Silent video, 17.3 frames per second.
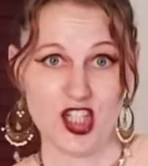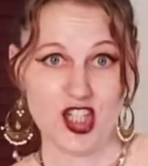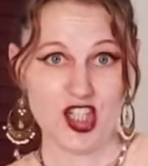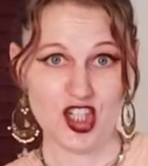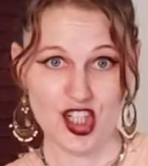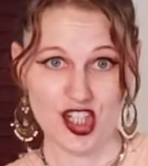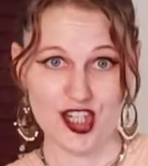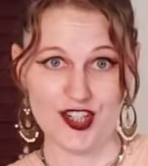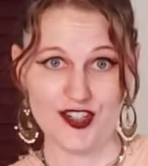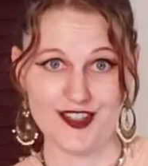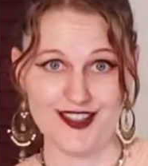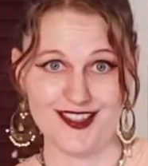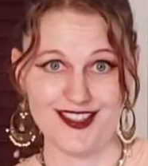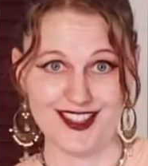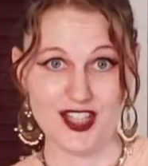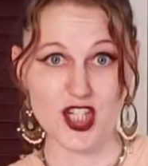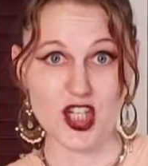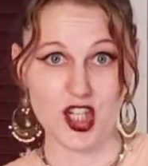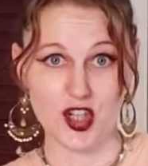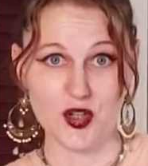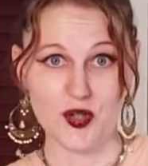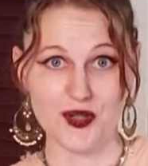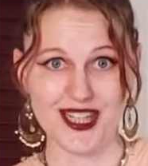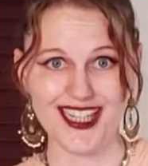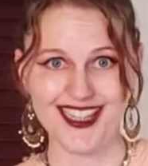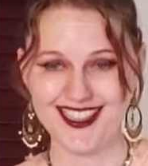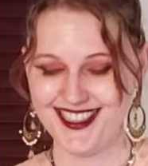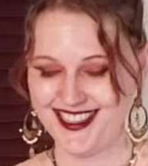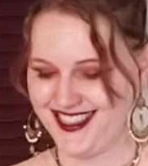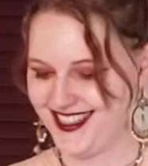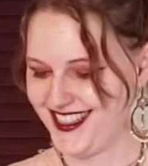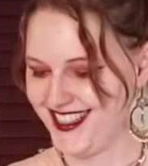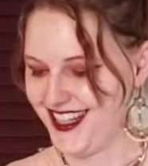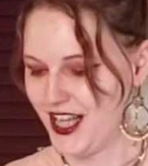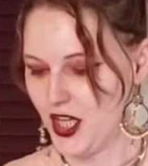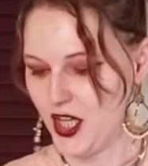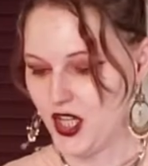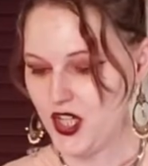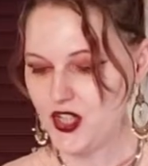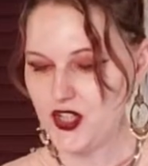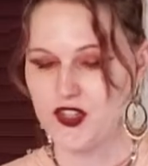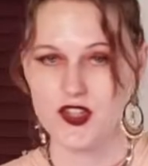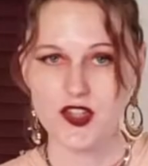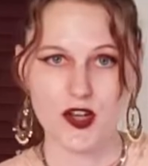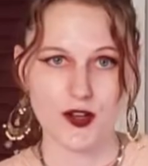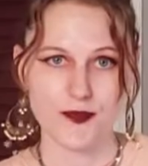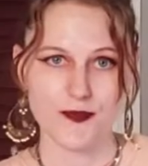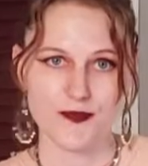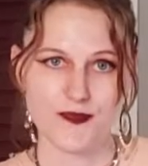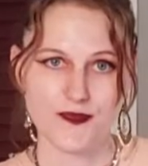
Cheers to you. So,